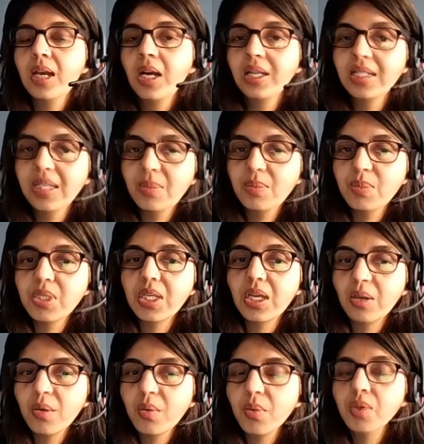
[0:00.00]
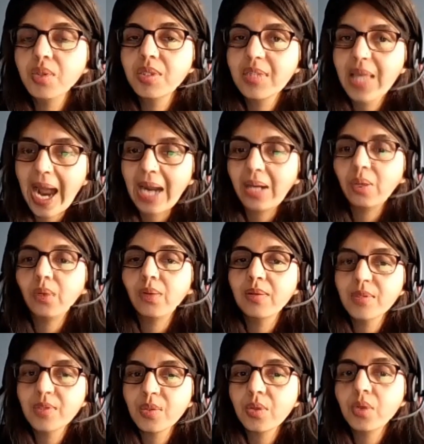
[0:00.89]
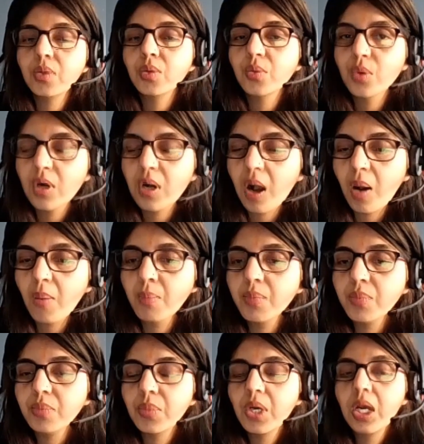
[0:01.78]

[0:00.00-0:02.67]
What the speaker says: Teams can use that also to come